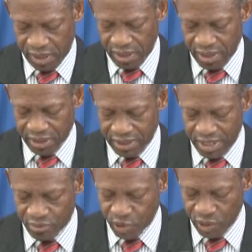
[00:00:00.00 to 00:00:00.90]
In an
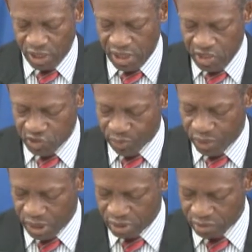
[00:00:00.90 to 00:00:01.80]
attempt to ease the
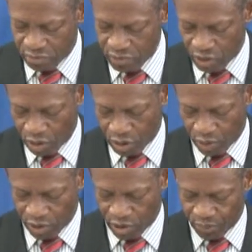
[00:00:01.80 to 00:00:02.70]
burden on
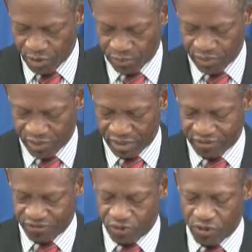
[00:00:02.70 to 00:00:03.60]
our young people,
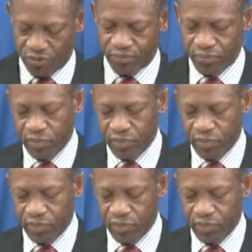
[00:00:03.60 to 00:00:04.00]
therefore,